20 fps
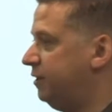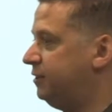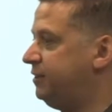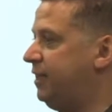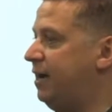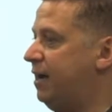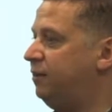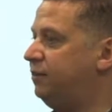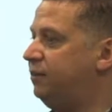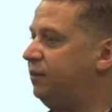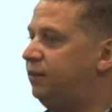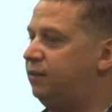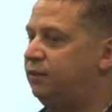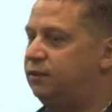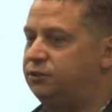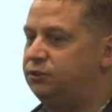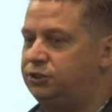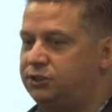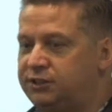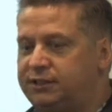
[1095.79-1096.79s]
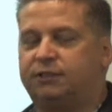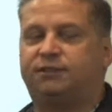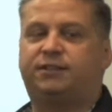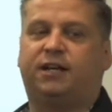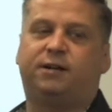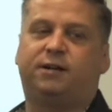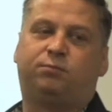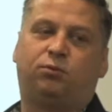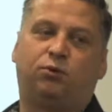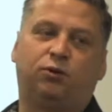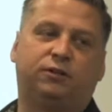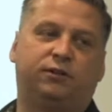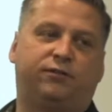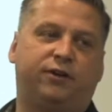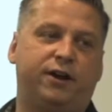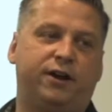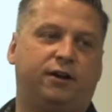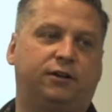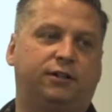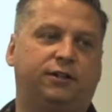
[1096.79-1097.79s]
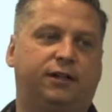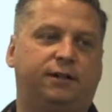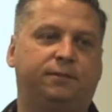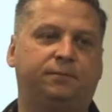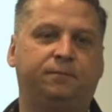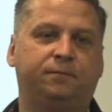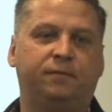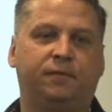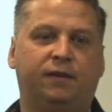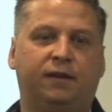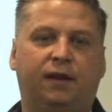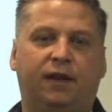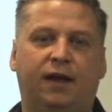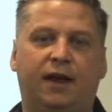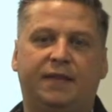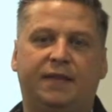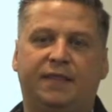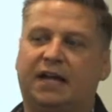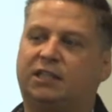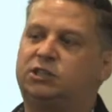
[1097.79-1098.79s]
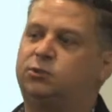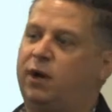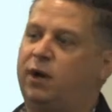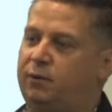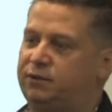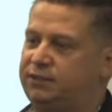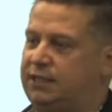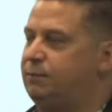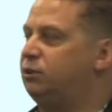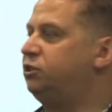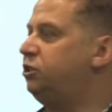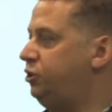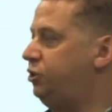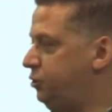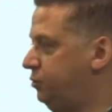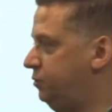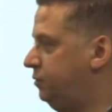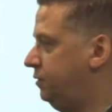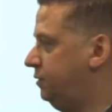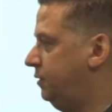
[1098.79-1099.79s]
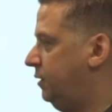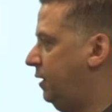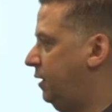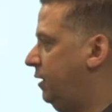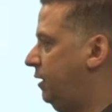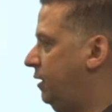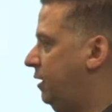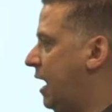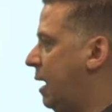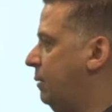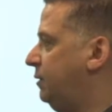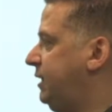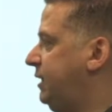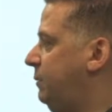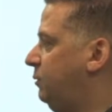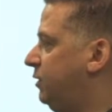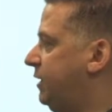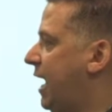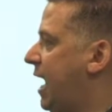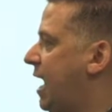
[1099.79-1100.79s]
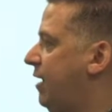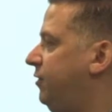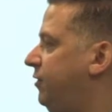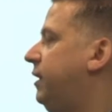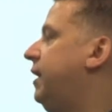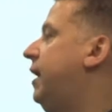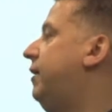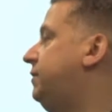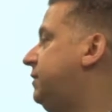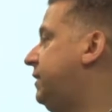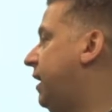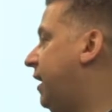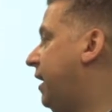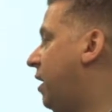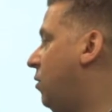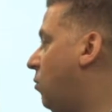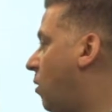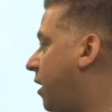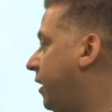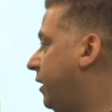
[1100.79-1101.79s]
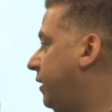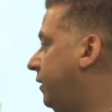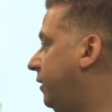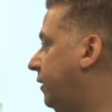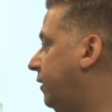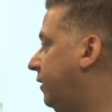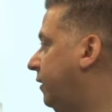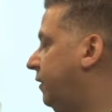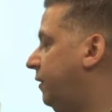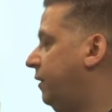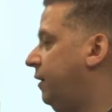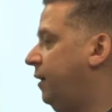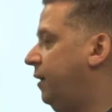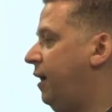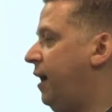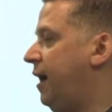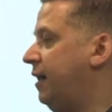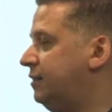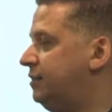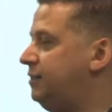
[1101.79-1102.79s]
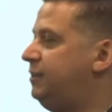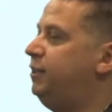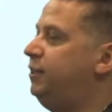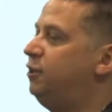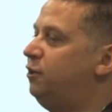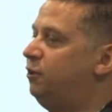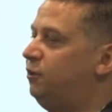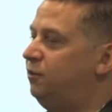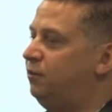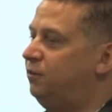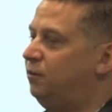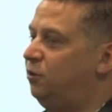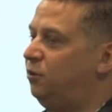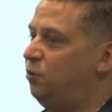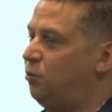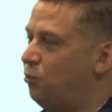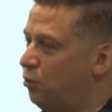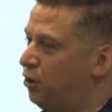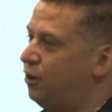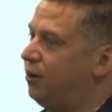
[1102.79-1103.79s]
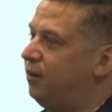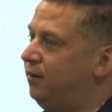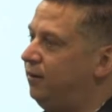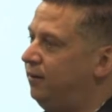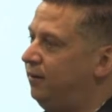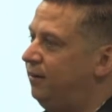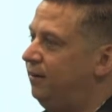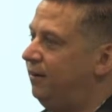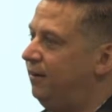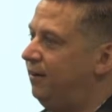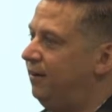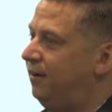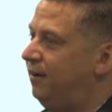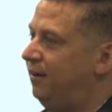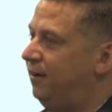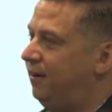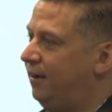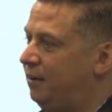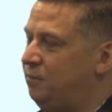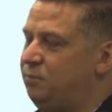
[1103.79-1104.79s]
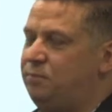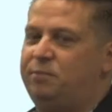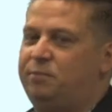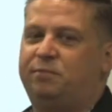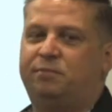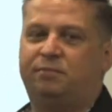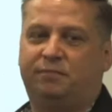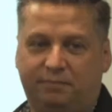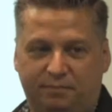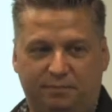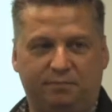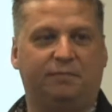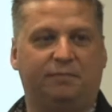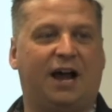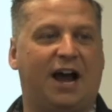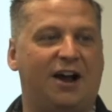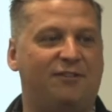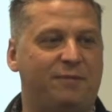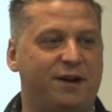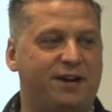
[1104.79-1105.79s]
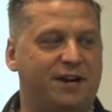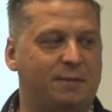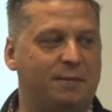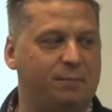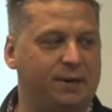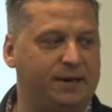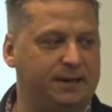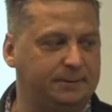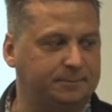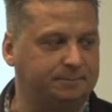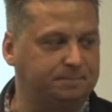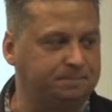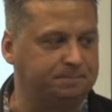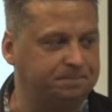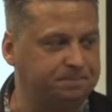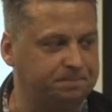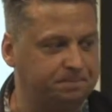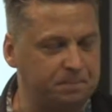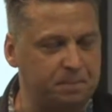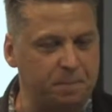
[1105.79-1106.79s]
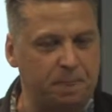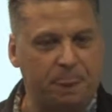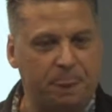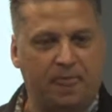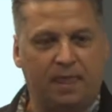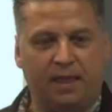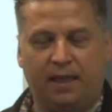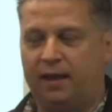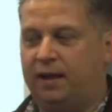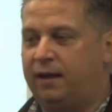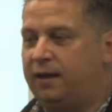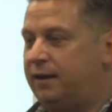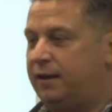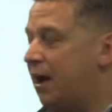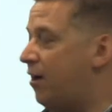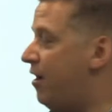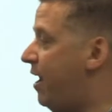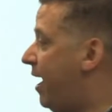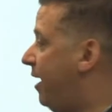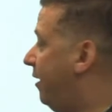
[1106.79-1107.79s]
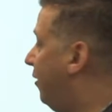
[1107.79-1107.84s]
town just outside of Puerto Vallarta. And that's what I was able to do. I was able to have the lifestyle I wanted and still work and have my company. Now, I had